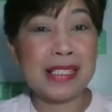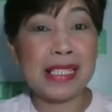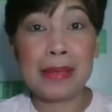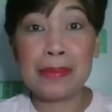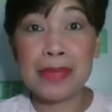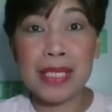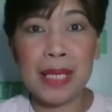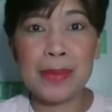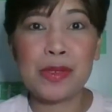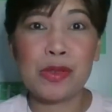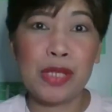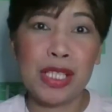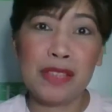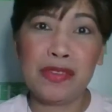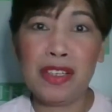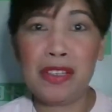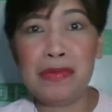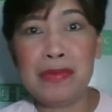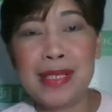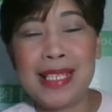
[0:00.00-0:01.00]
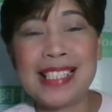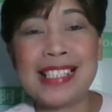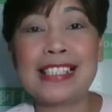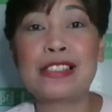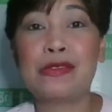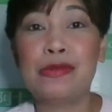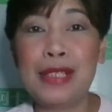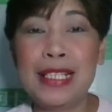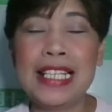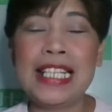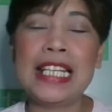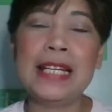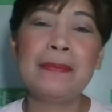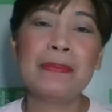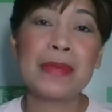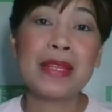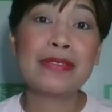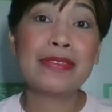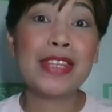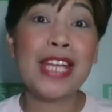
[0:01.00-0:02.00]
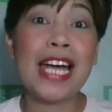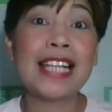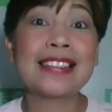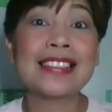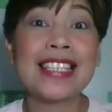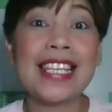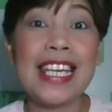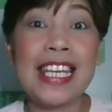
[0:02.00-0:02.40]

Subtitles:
Sometimes 25 minutes is really not